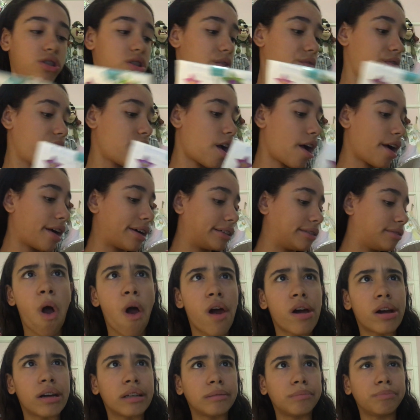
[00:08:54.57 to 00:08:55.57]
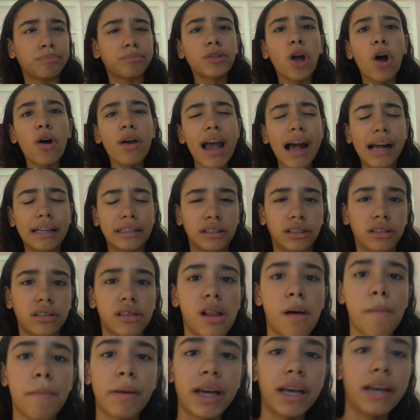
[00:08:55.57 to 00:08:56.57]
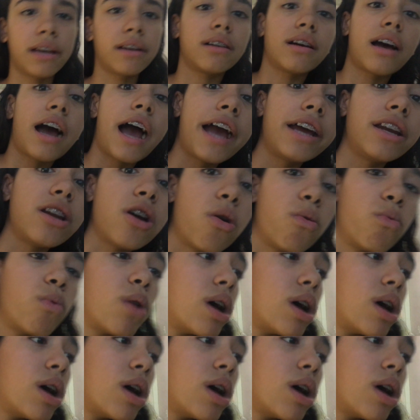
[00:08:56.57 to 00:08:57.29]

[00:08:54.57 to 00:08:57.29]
Olivia. Oh, yes. I know